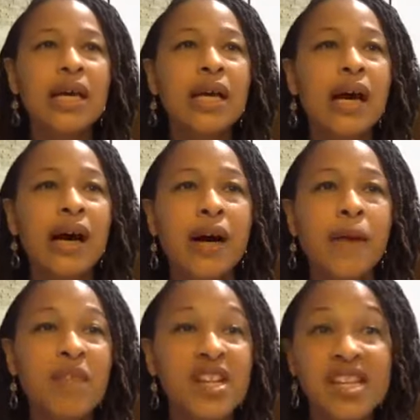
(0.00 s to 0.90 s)

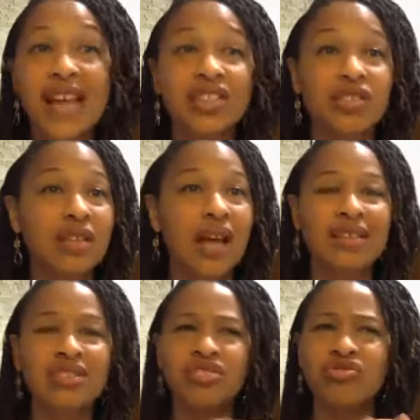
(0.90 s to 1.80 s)
The desert, I
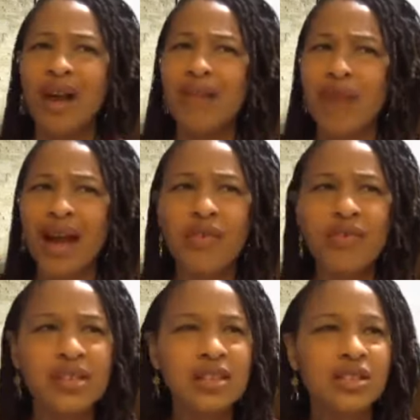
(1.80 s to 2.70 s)
can just drive right
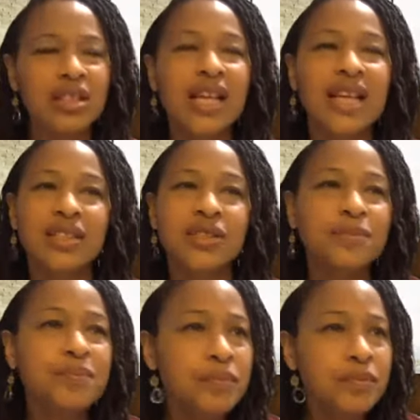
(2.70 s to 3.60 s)
over to the desert.
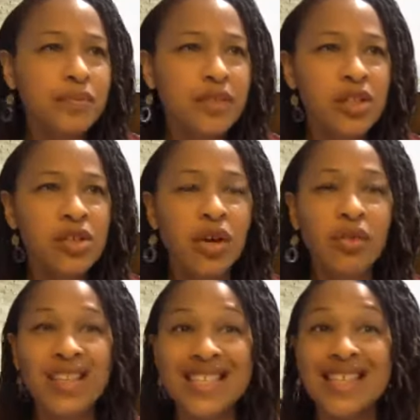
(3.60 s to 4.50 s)
You know,
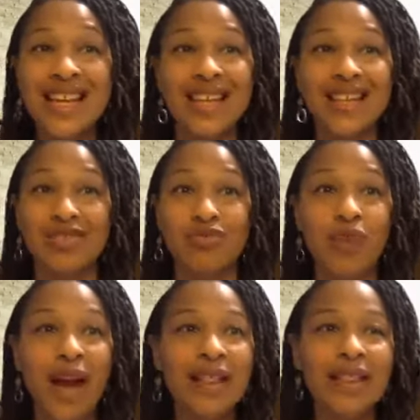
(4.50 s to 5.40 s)
the city is
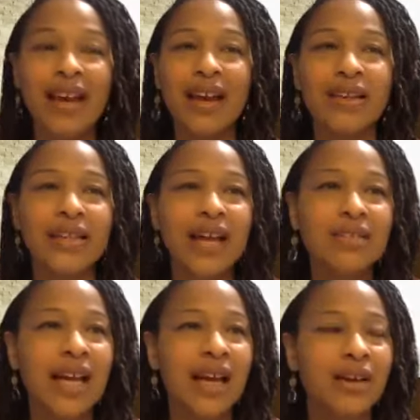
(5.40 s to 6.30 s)
right there
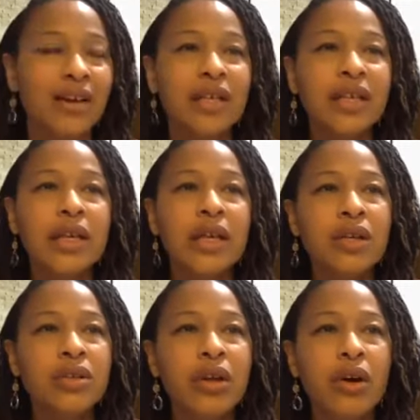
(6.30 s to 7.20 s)
downtown,
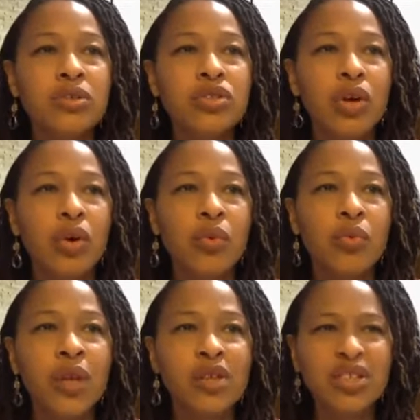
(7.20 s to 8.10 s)
you know, so
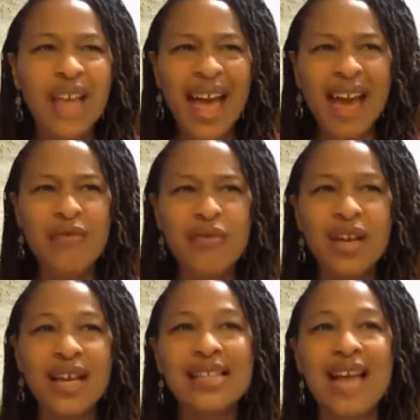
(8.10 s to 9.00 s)
there's
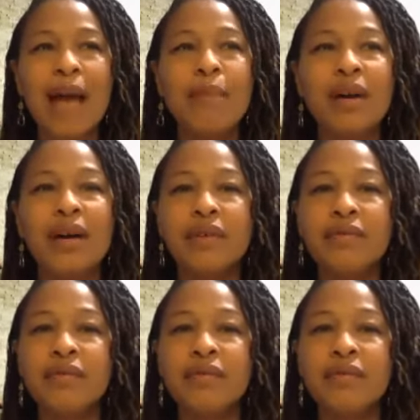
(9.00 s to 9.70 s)
every type of